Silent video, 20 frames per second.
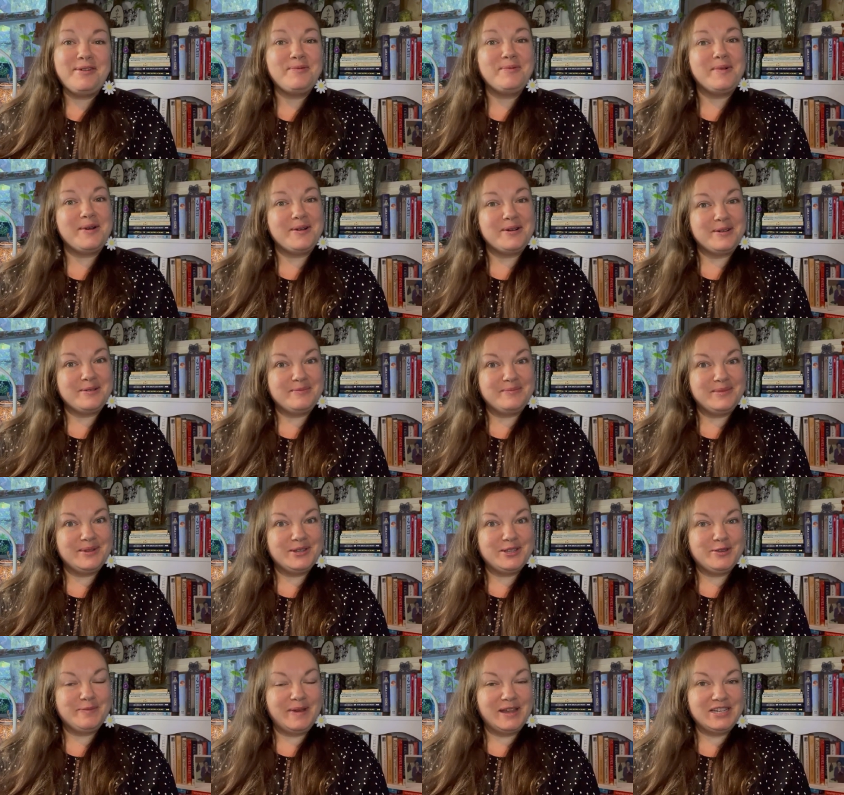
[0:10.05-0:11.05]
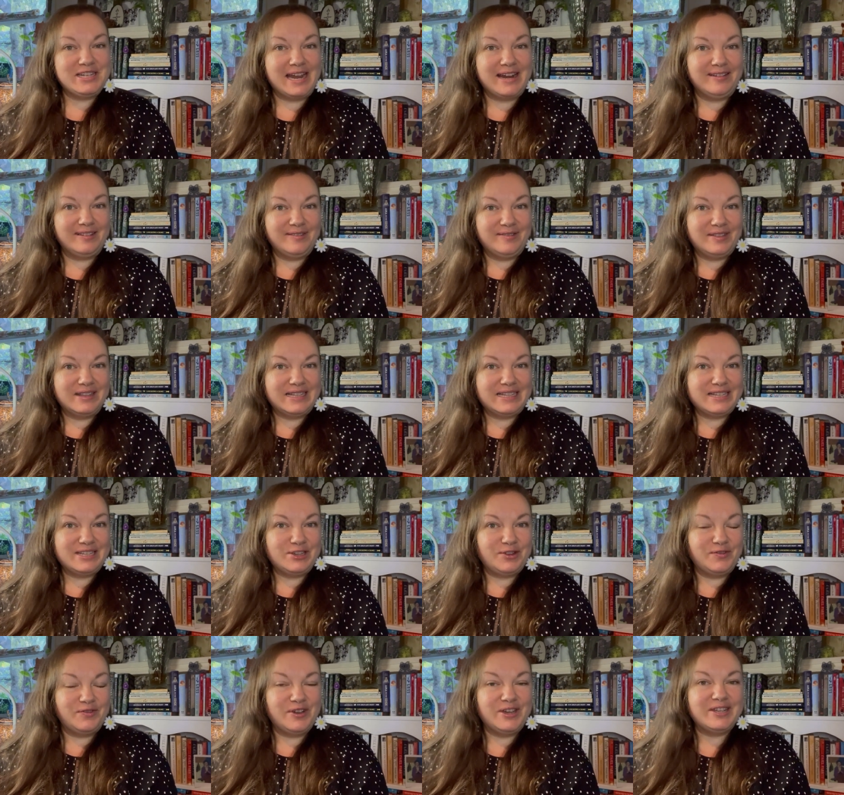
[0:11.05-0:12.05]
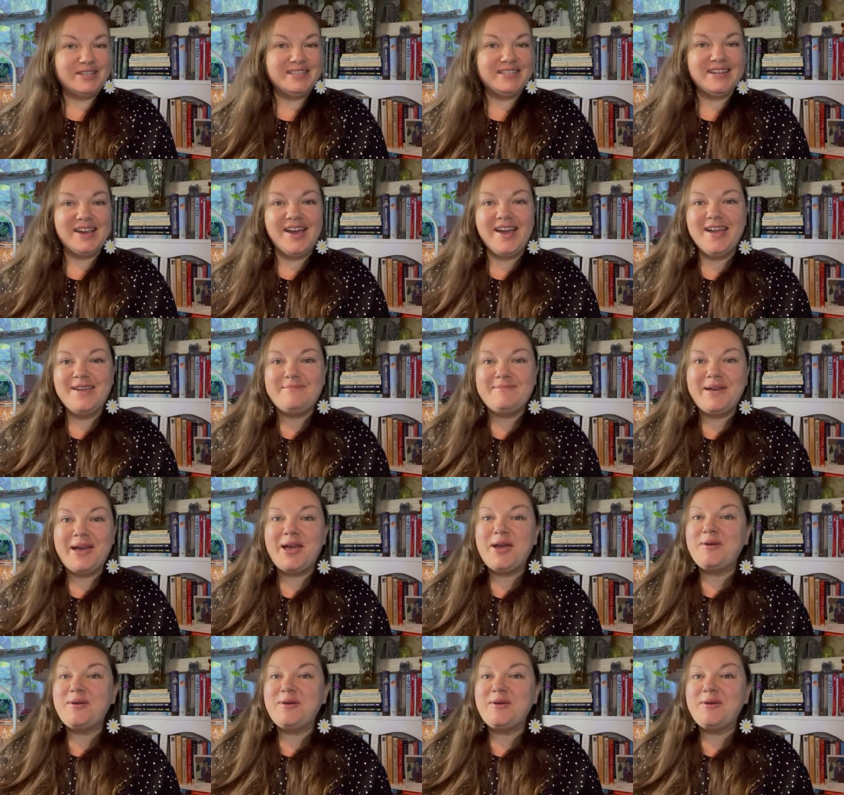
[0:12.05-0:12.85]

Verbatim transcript: Welcome to my channel if this is your first time.